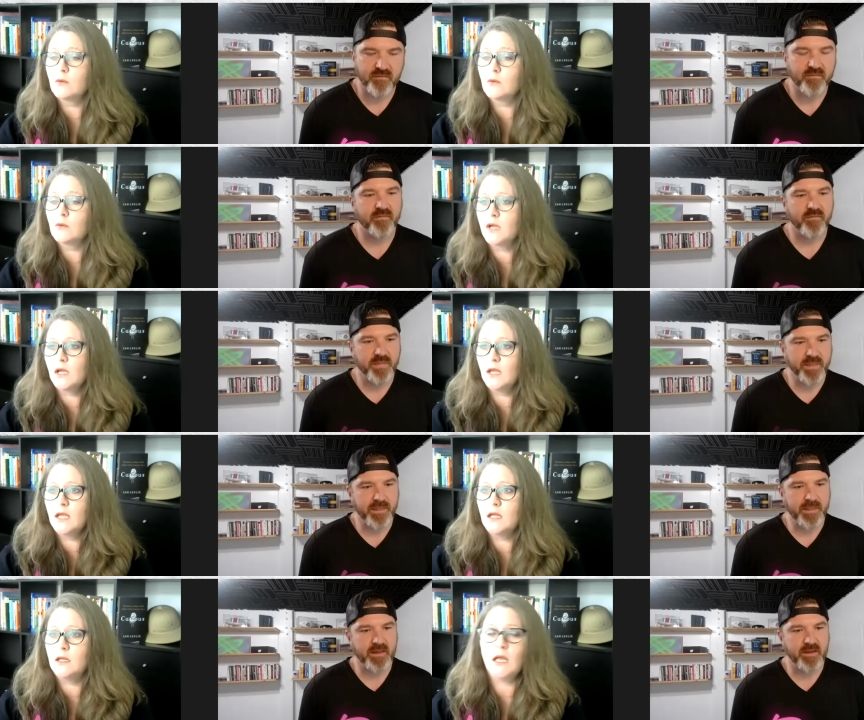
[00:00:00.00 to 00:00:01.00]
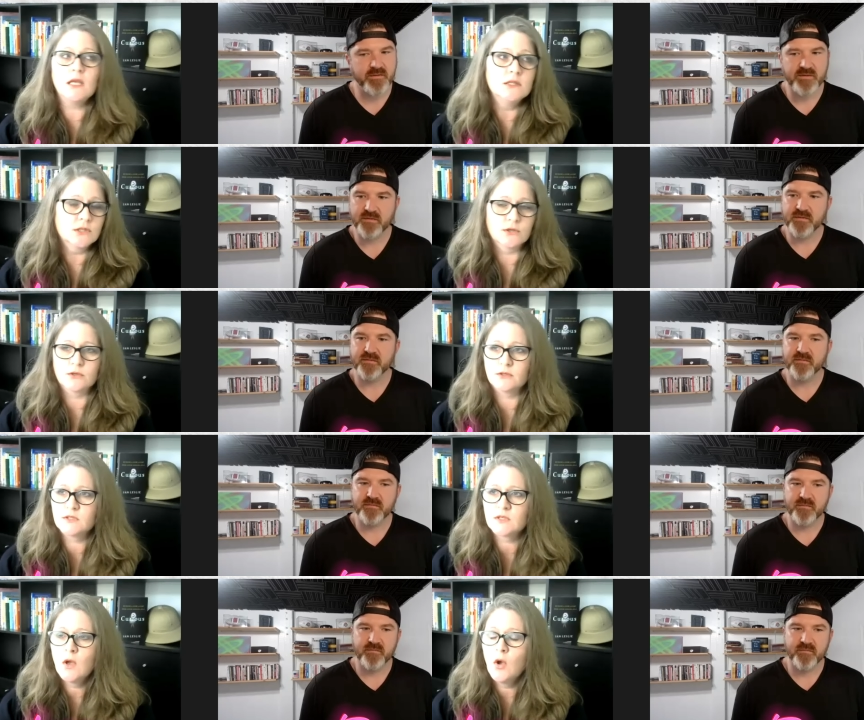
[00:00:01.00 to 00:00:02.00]
Speaker 1: you're bringing in
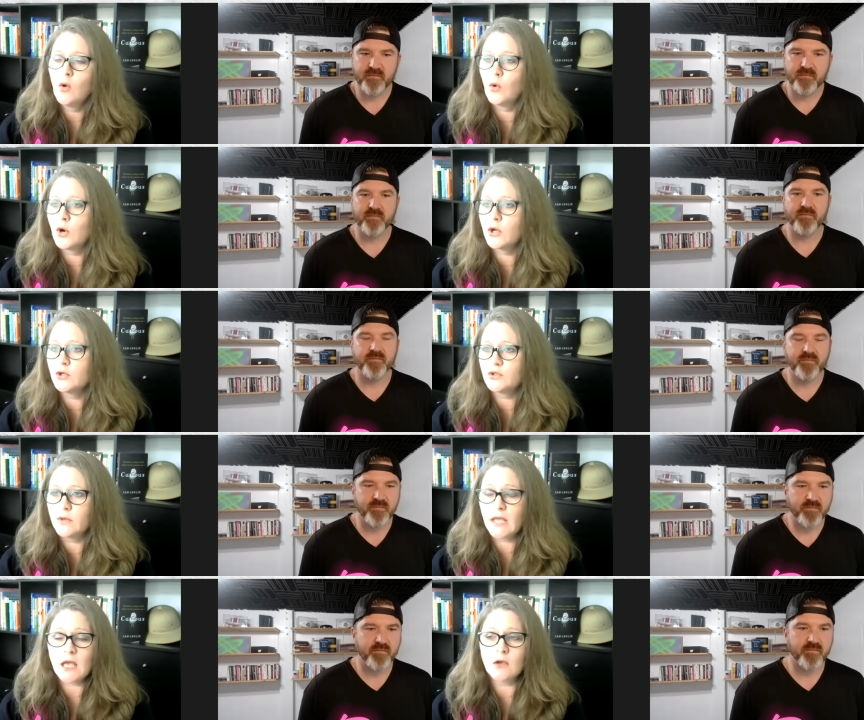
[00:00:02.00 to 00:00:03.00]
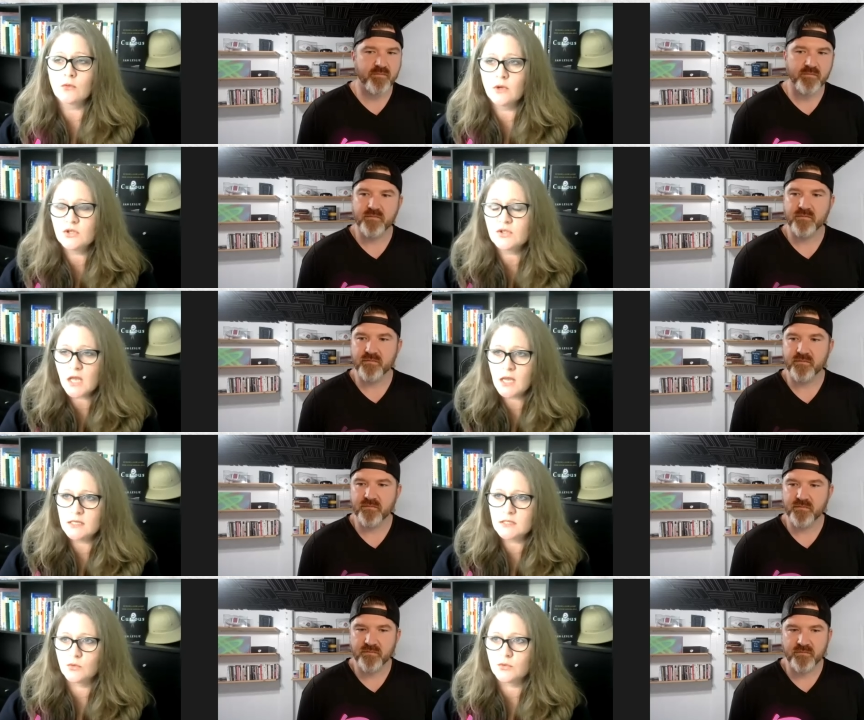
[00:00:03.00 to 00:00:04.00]
interns or you're doing outreach to high
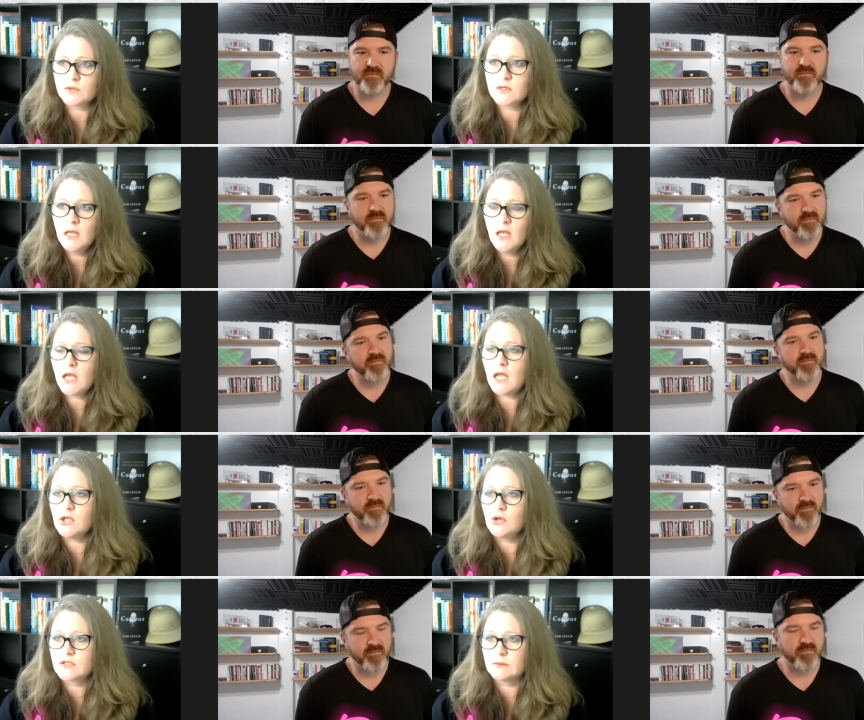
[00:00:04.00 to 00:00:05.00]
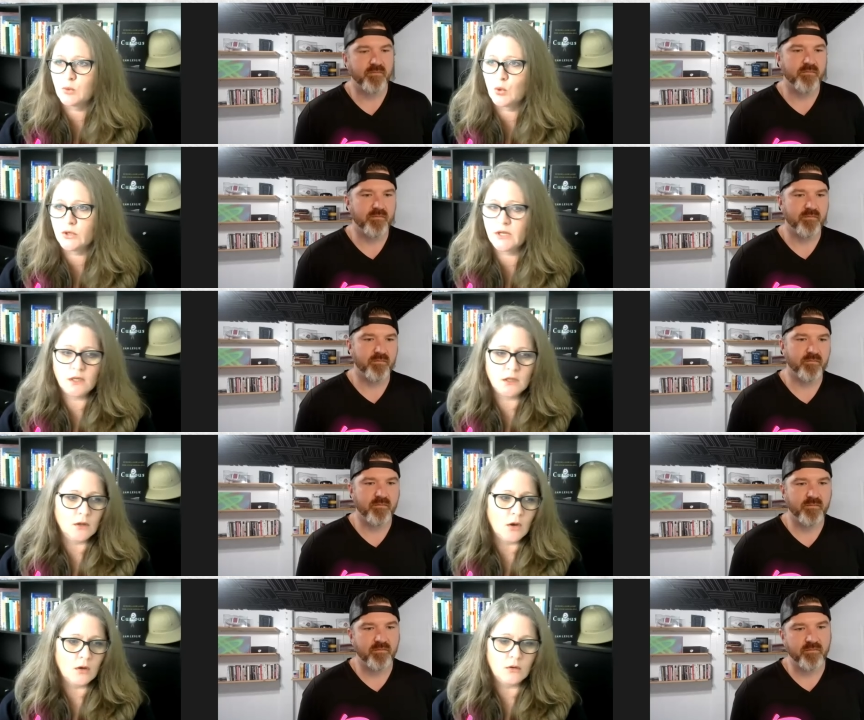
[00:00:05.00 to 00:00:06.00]
schools and you're supporting
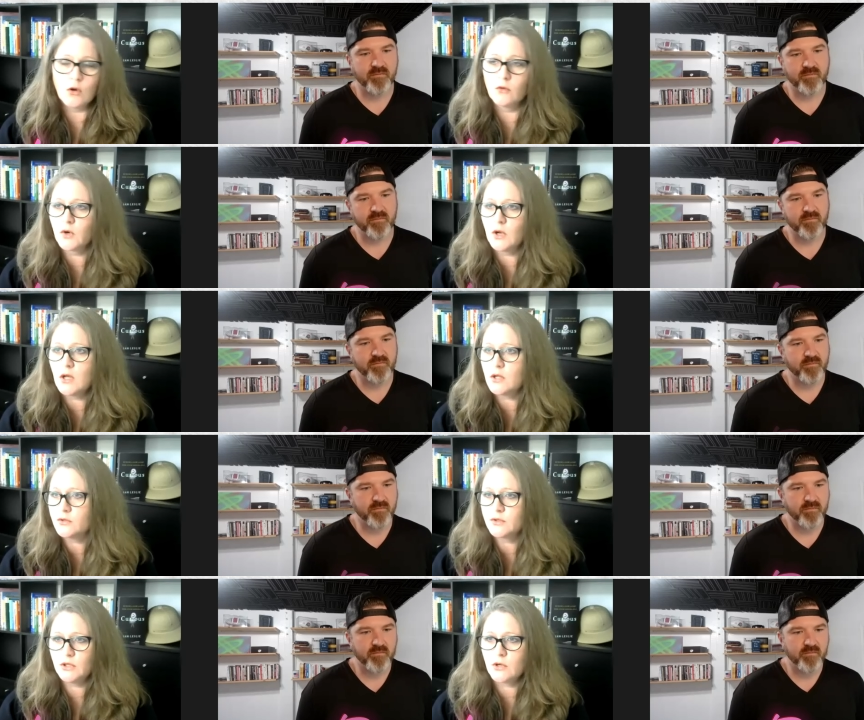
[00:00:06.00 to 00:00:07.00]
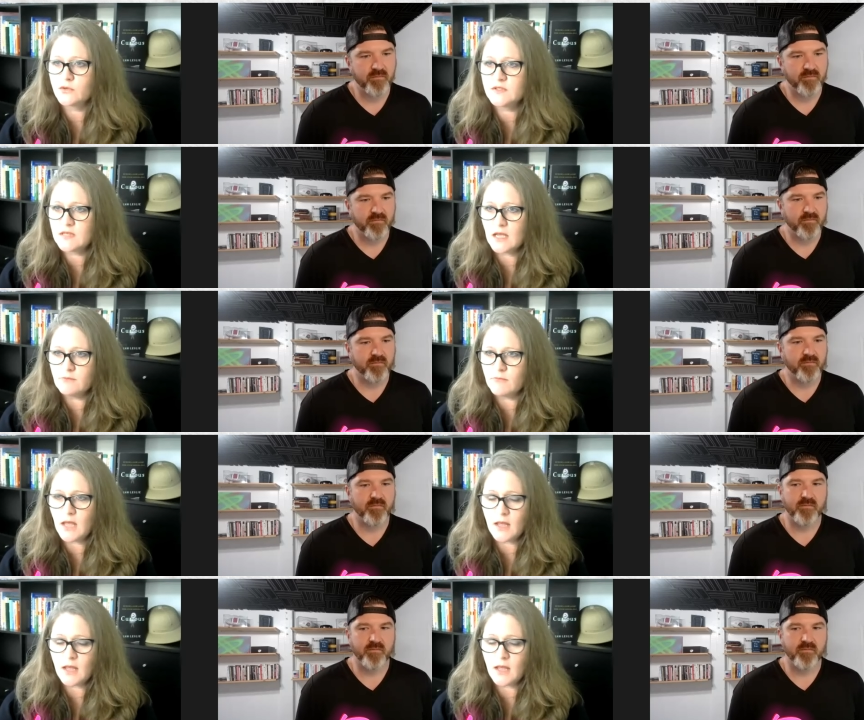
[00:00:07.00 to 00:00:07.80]
uh, overall, you know, STEM